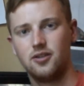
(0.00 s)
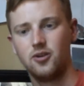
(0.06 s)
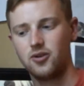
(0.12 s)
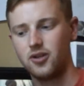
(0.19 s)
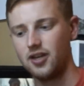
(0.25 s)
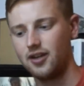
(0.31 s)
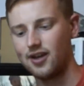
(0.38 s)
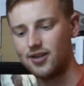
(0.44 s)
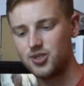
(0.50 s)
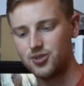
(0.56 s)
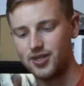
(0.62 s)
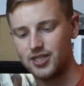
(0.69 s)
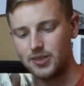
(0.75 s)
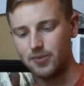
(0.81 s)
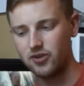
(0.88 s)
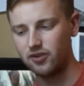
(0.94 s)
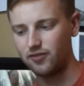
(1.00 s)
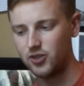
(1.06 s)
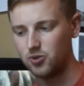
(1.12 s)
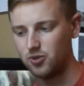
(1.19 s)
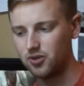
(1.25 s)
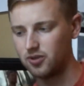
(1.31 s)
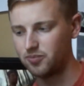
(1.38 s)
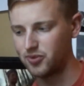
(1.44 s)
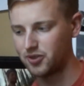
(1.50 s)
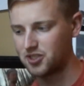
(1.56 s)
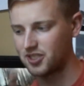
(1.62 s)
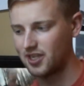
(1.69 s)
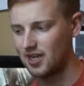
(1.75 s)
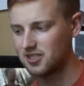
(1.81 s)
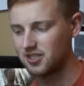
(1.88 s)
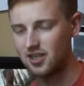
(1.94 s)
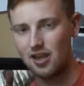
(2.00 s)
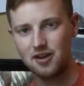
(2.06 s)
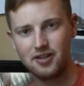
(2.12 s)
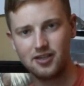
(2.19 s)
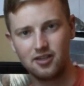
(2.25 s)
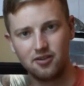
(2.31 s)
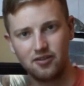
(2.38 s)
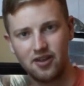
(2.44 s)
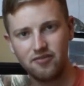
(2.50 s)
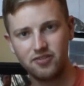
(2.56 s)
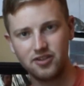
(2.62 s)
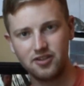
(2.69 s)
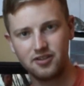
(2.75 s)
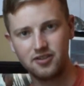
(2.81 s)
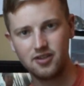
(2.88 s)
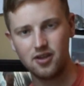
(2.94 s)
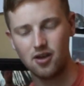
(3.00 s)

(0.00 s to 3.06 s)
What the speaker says: Okay guys, so that's my review of the Brooks Cascadia 11.